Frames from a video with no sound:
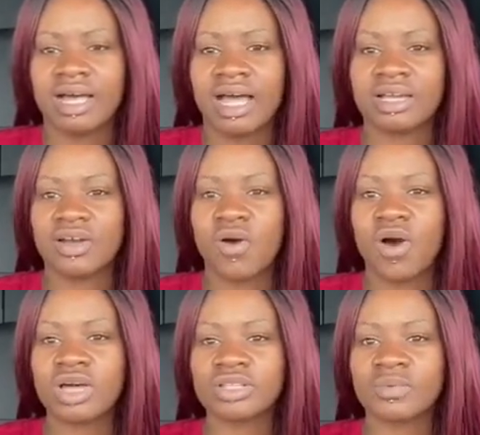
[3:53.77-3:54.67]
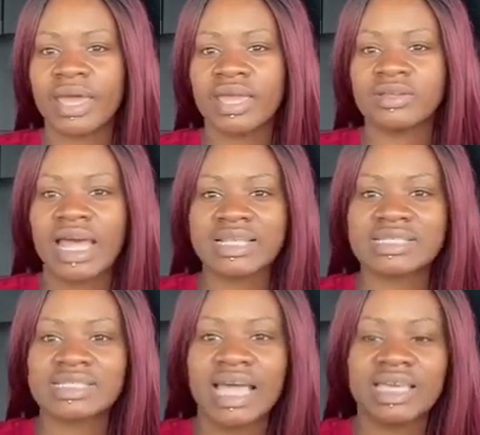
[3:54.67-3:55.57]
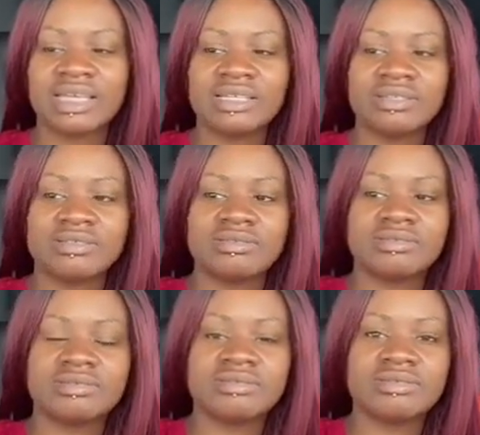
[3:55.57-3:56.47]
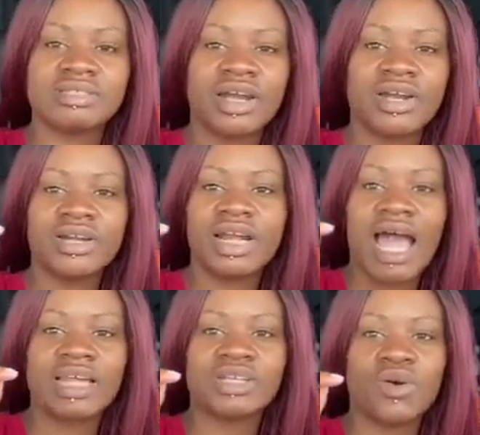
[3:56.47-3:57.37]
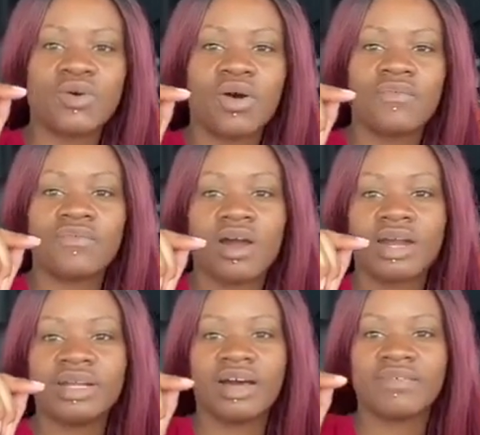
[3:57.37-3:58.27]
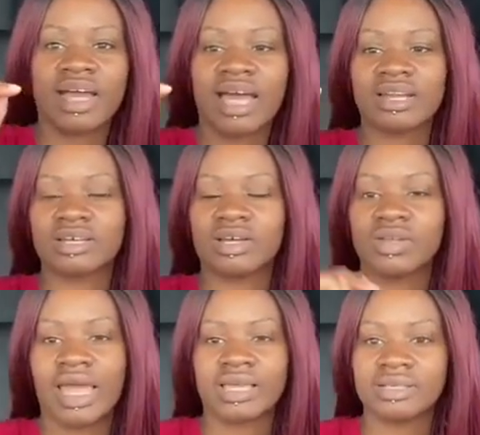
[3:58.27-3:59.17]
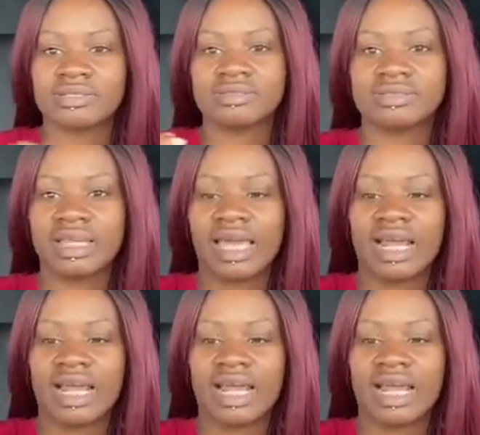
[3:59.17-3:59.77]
go all the way. That second turn, I don't go far enough. I kind of go like, and I